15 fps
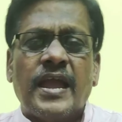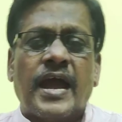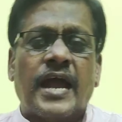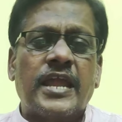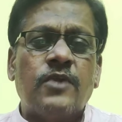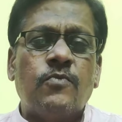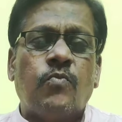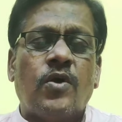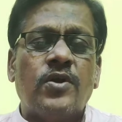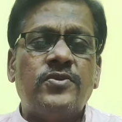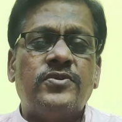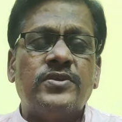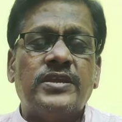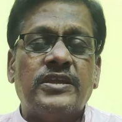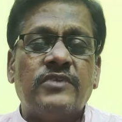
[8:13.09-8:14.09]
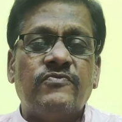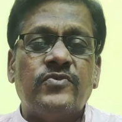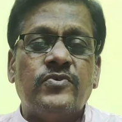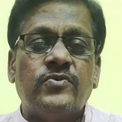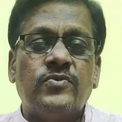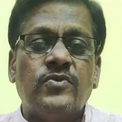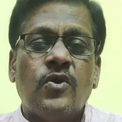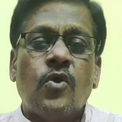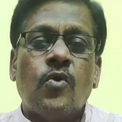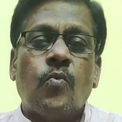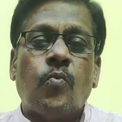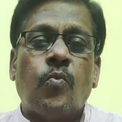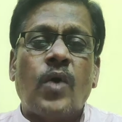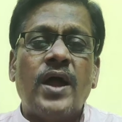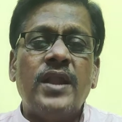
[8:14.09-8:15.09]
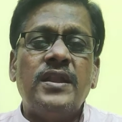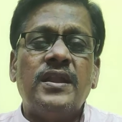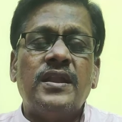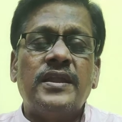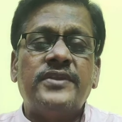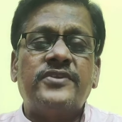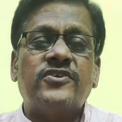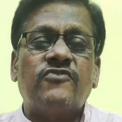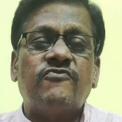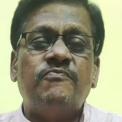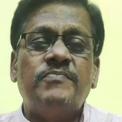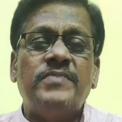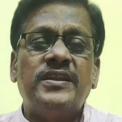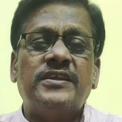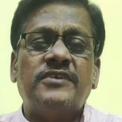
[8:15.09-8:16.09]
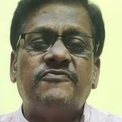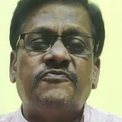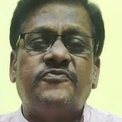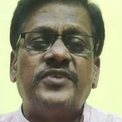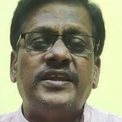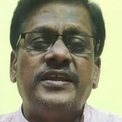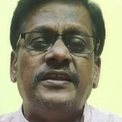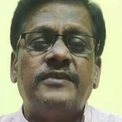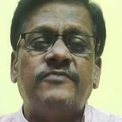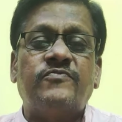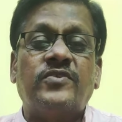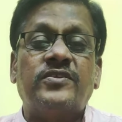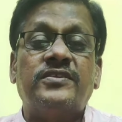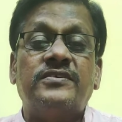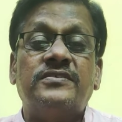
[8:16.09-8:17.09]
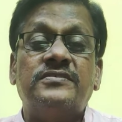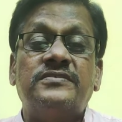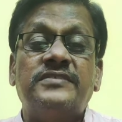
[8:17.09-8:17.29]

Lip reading: and I want to give you 1 liter of milk free for the